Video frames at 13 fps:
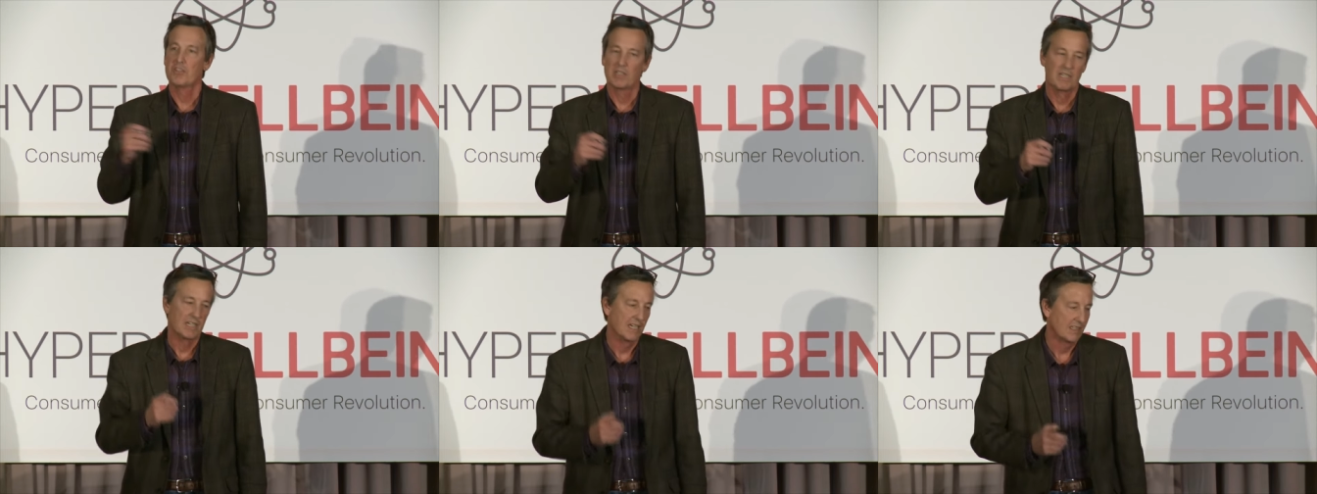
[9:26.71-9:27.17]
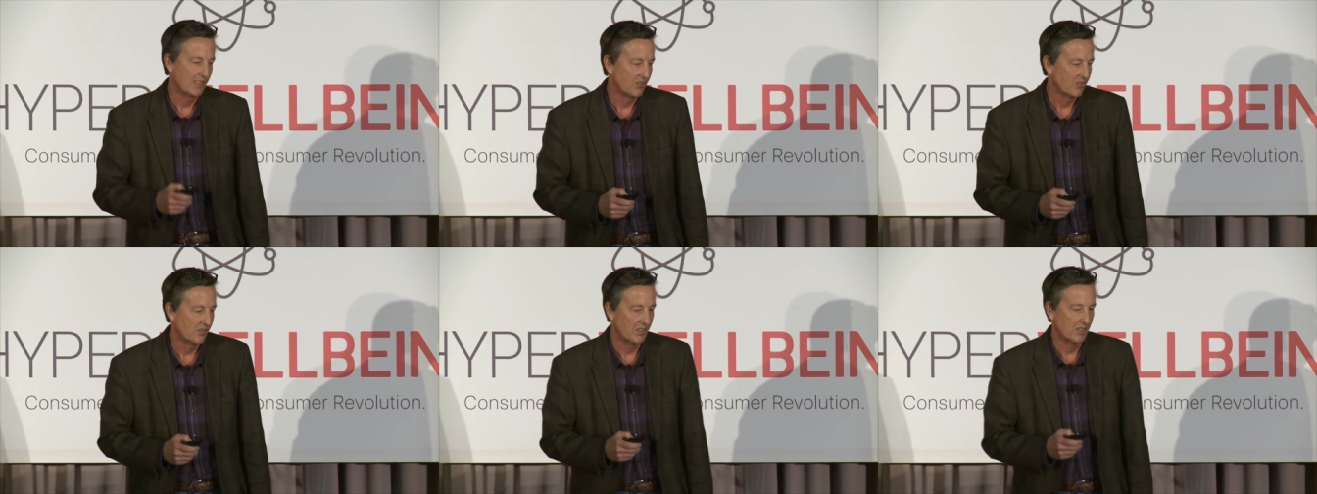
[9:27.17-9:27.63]
You can get
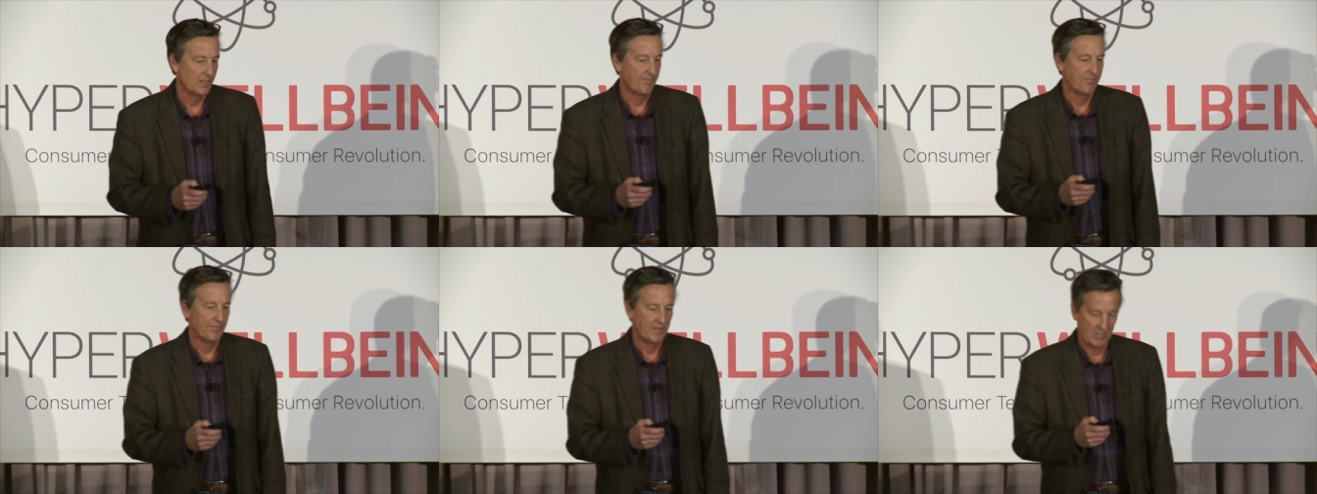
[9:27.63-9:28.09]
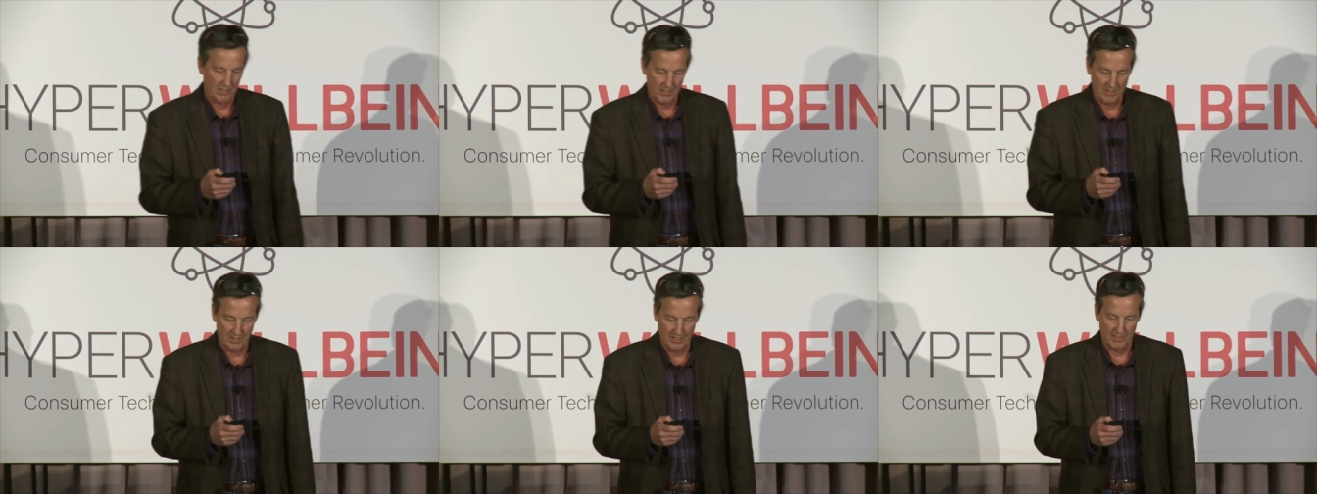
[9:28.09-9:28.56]
this um,
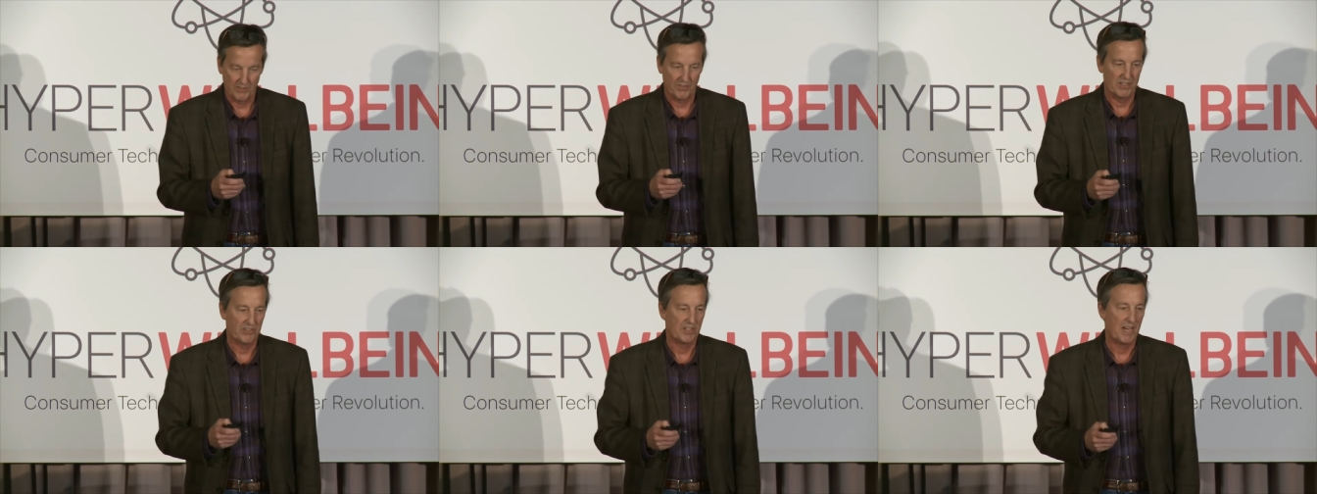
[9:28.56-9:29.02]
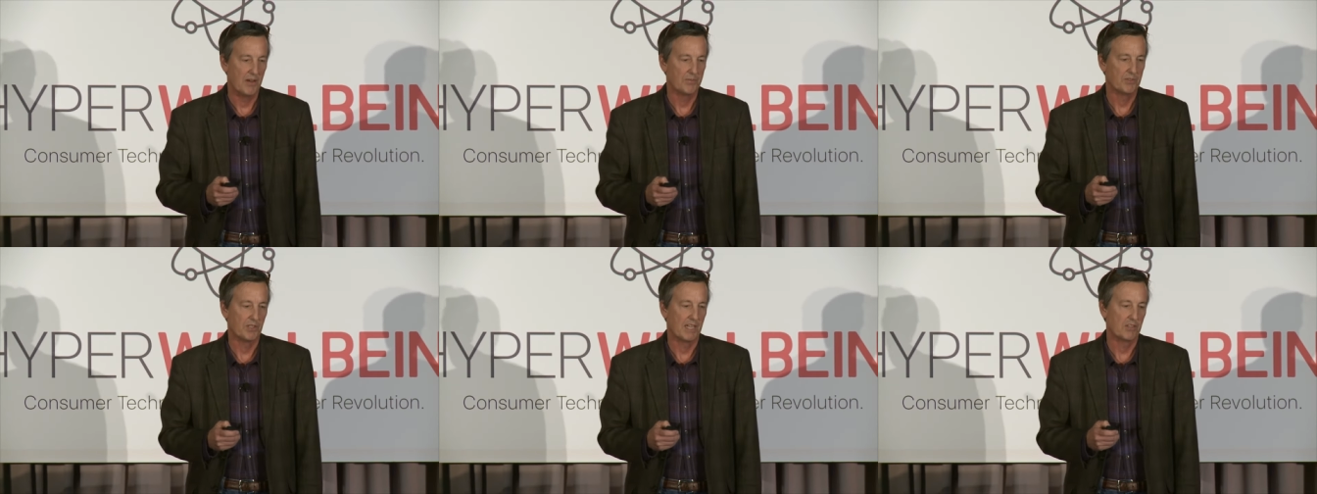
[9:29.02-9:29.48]
uh, device now.
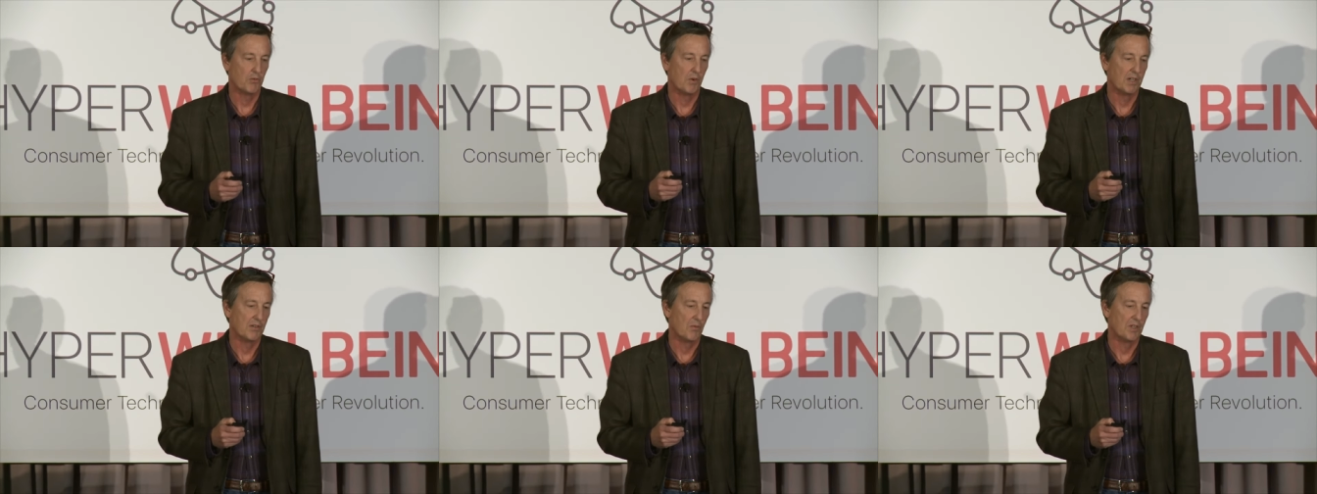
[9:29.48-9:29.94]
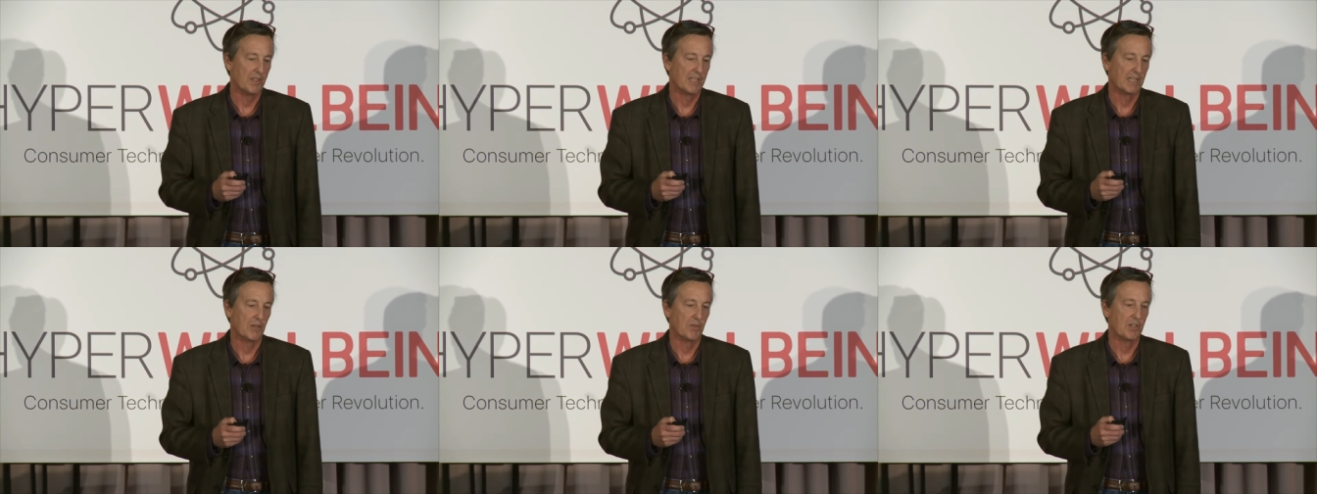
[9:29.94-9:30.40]
So that's one, one
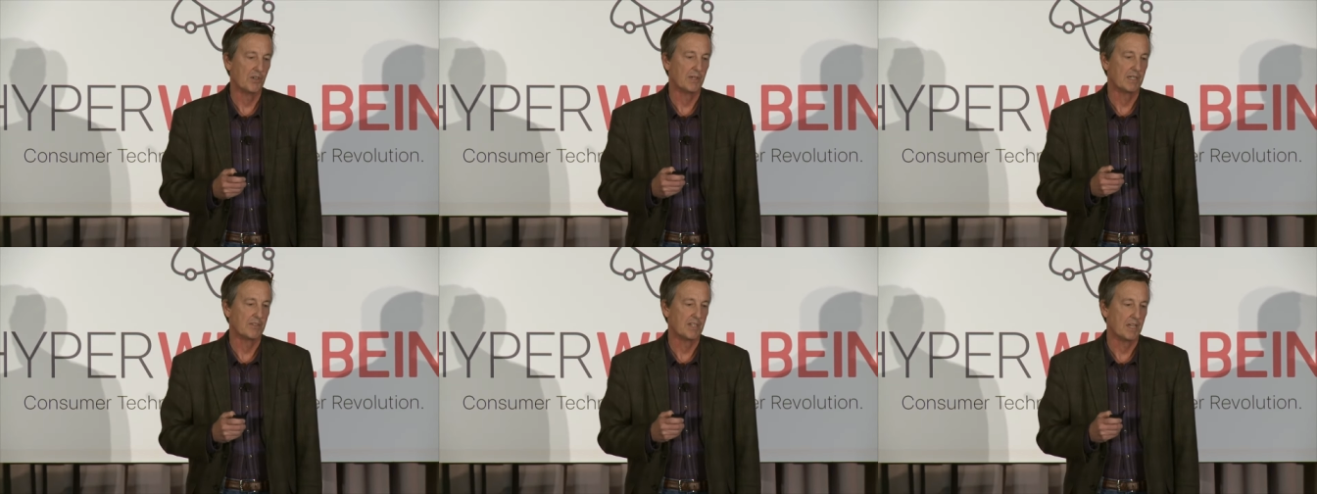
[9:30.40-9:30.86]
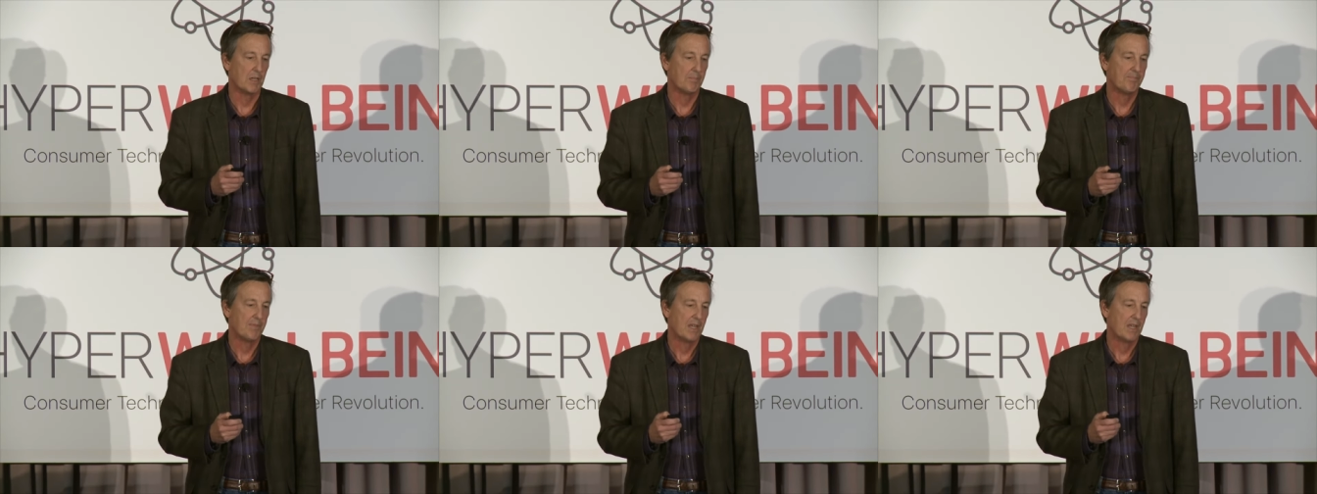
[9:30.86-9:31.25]
thing that we're doing to help.